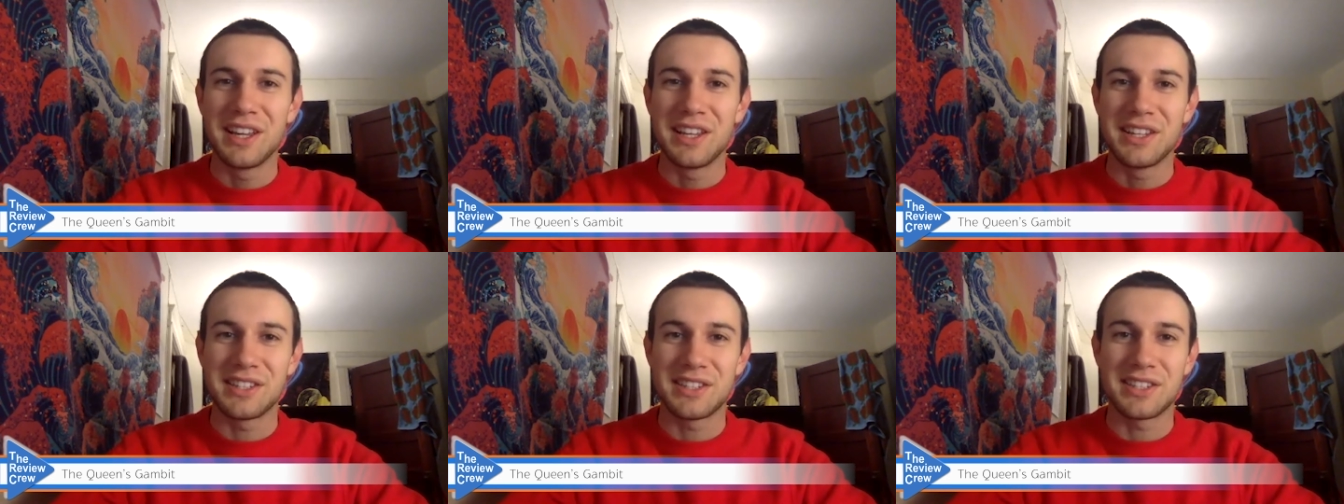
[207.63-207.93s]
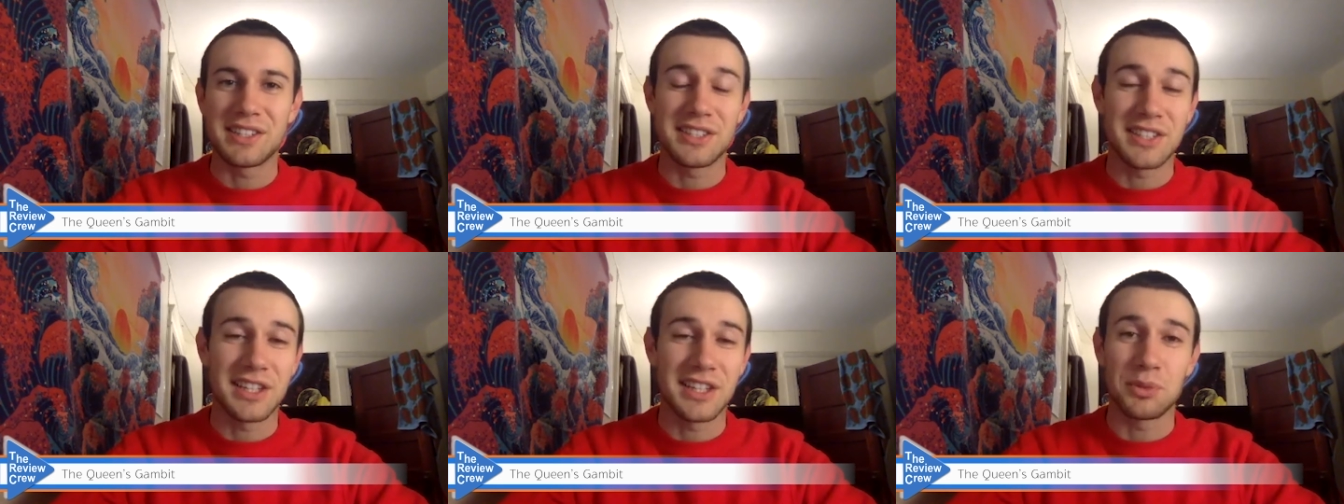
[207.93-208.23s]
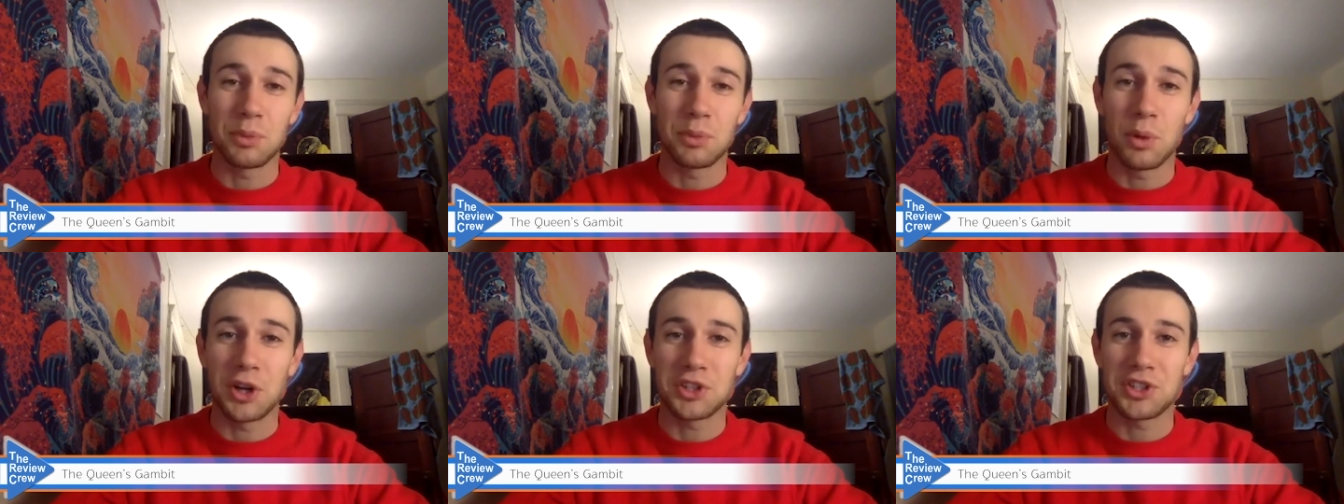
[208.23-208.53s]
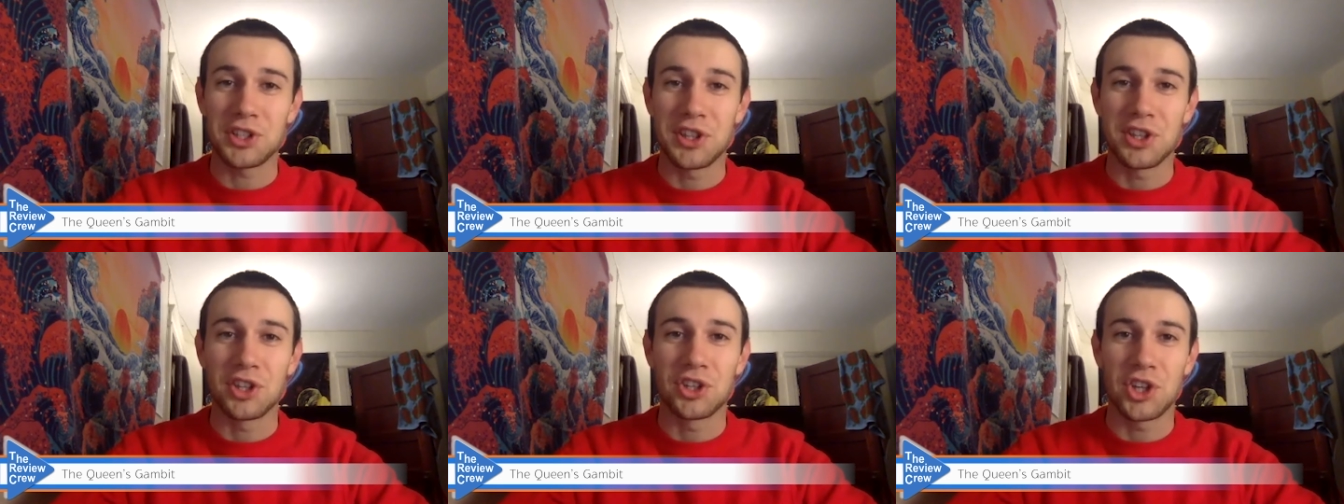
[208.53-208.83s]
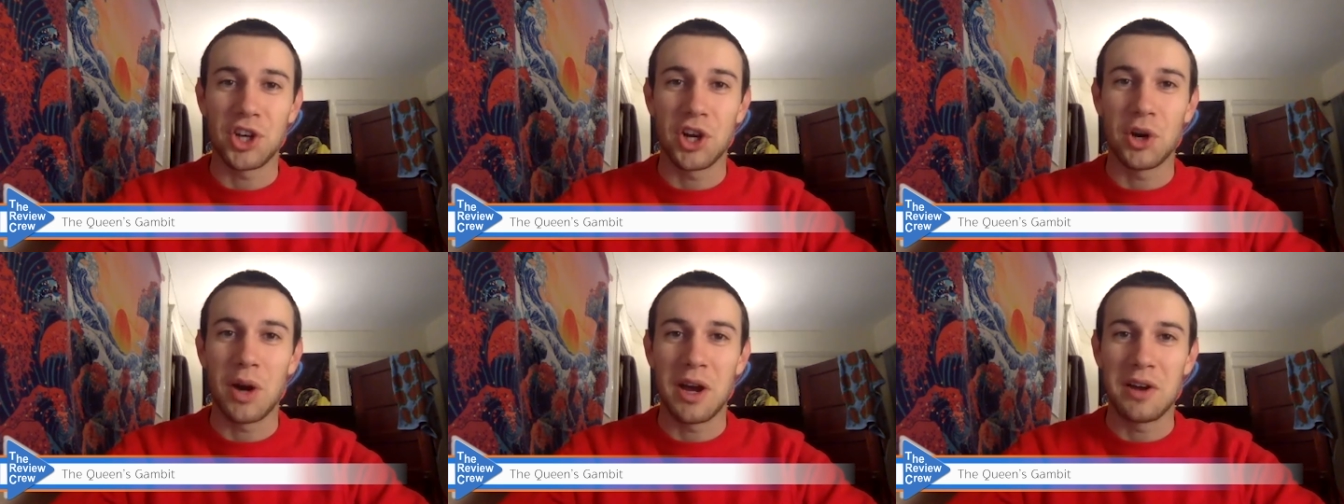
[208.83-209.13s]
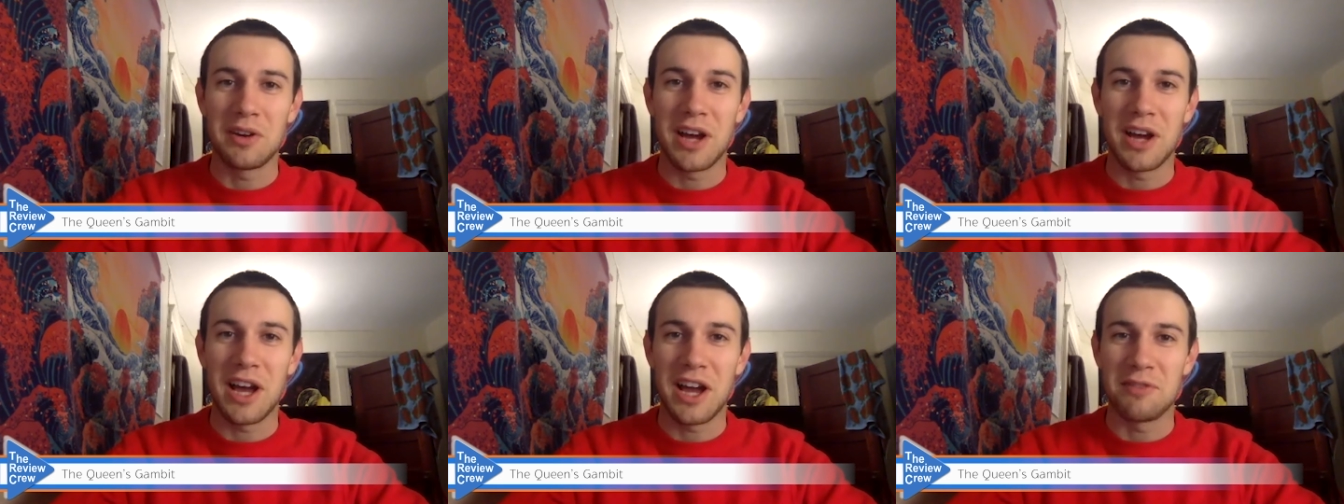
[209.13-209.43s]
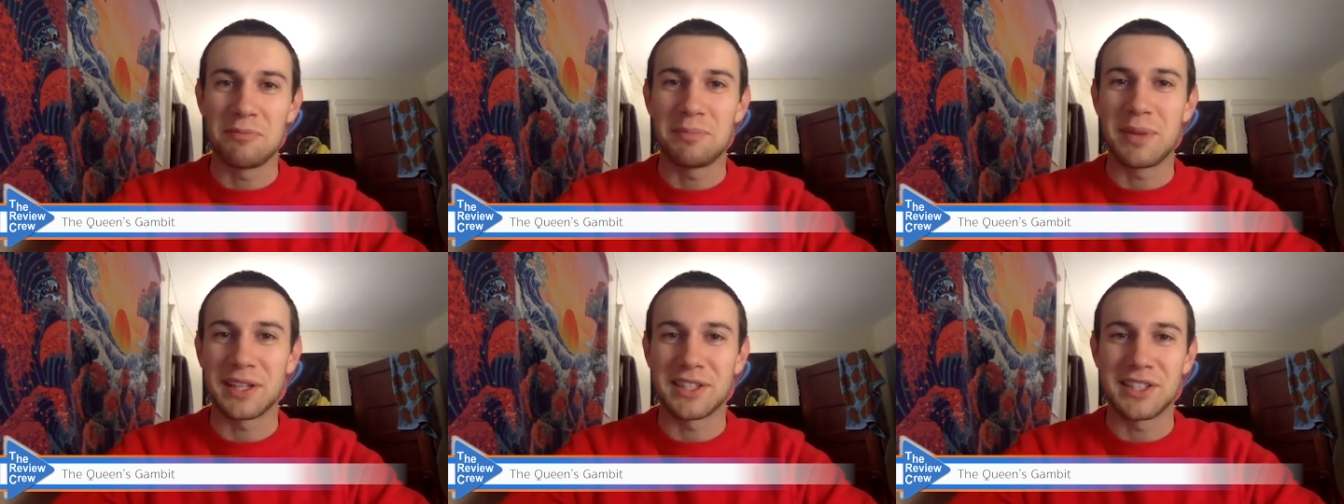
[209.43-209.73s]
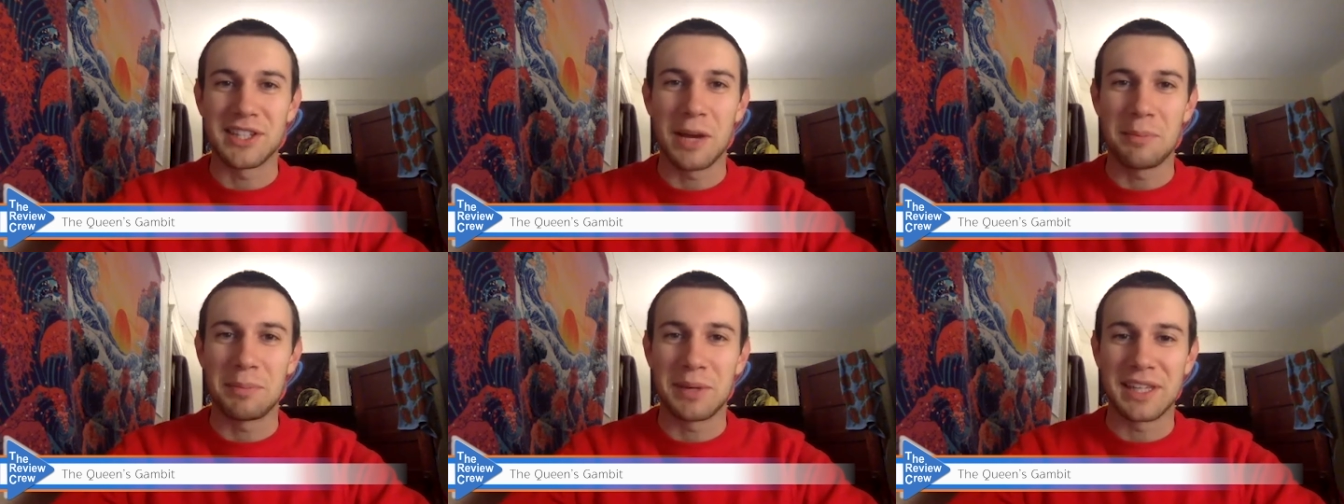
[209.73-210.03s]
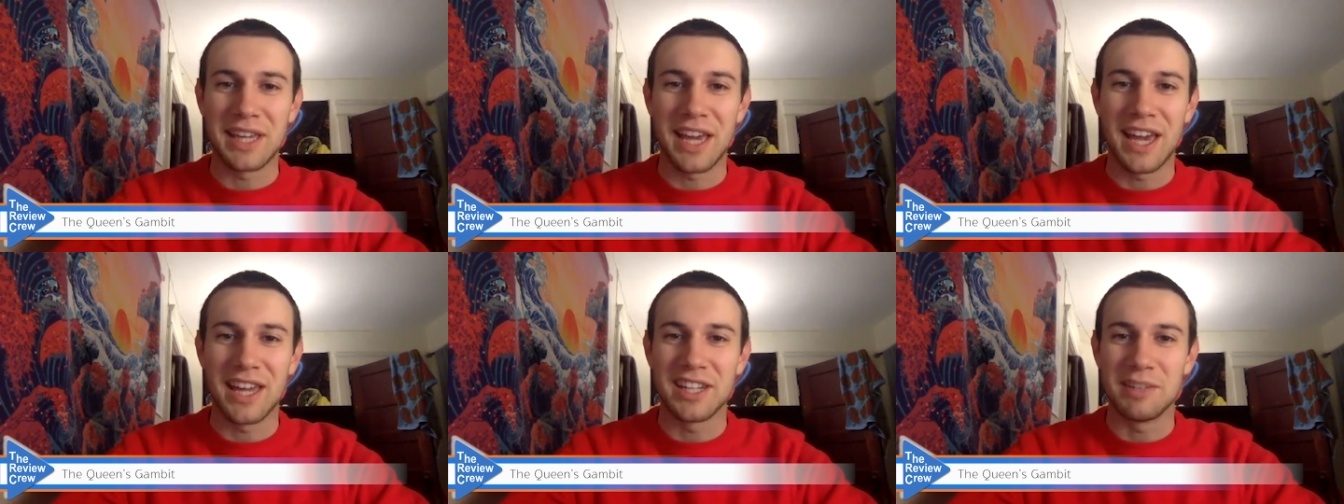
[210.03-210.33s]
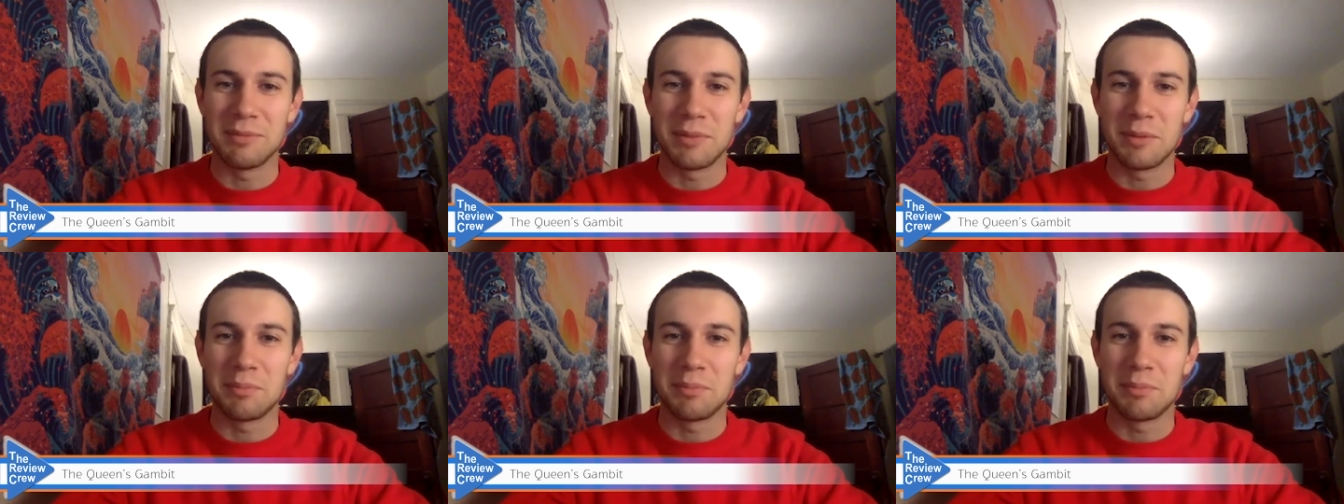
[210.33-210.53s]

since watching the show, I, have picked it up again and been